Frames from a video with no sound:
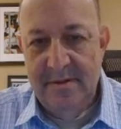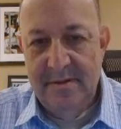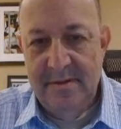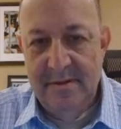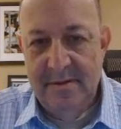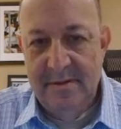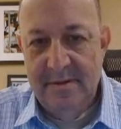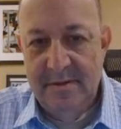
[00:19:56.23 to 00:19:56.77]

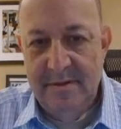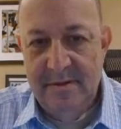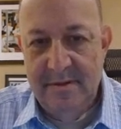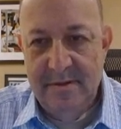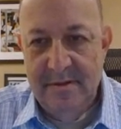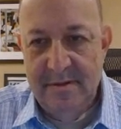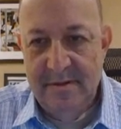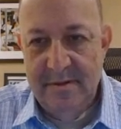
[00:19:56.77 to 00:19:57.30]

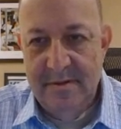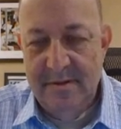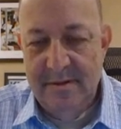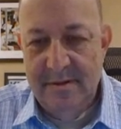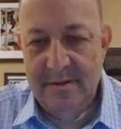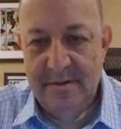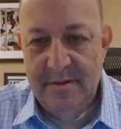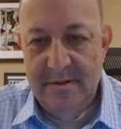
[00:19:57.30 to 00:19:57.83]

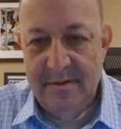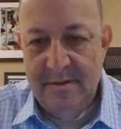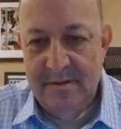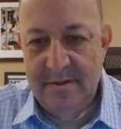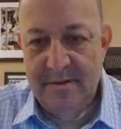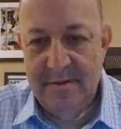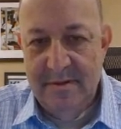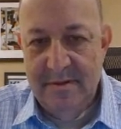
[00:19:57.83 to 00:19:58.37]

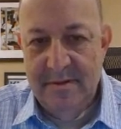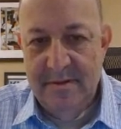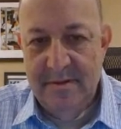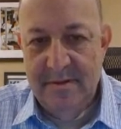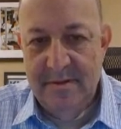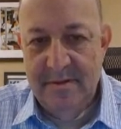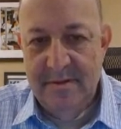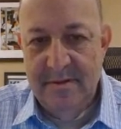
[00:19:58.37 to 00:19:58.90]

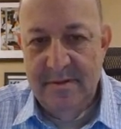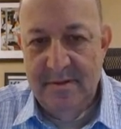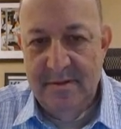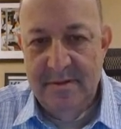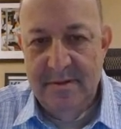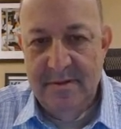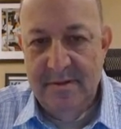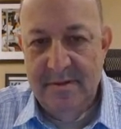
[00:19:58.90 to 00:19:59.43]

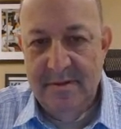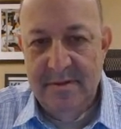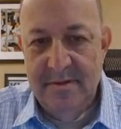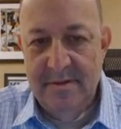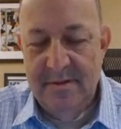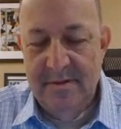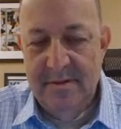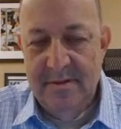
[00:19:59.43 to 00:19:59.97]
[no speech]